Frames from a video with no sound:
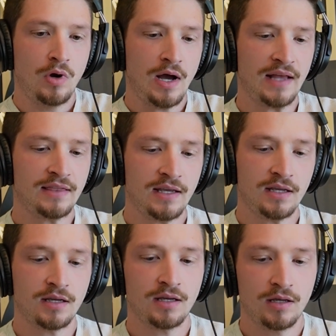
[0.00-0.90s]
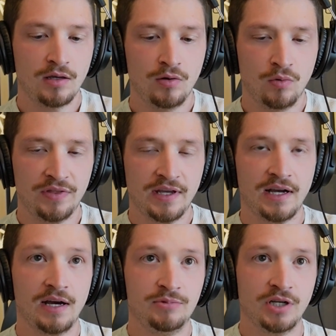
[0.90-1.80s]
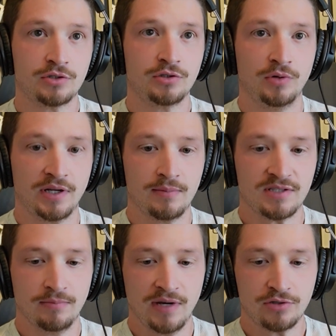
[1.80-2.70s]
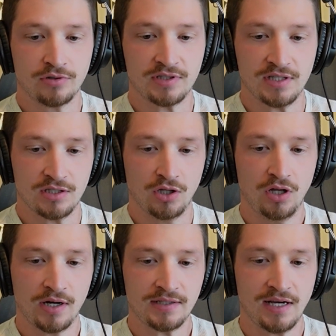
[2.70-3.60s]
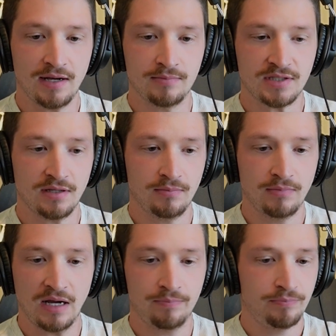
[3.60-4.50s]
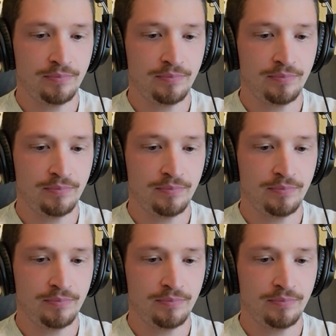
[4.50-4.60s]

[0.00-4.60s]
I think one thing I object to when it comes to metrics is a lot of times in my